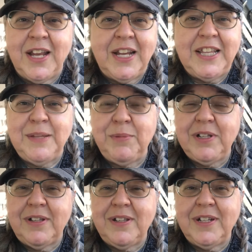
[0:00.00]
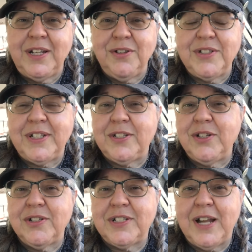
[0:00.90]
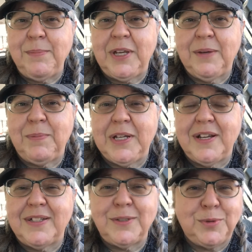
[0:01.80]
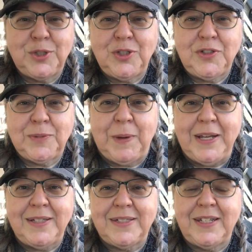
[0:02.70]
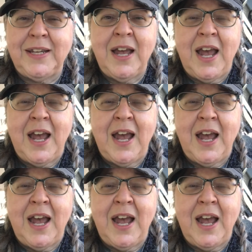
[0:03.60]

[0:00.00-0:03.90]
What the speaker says: in the middle of the night you're sick to your stomach because it was too spicy,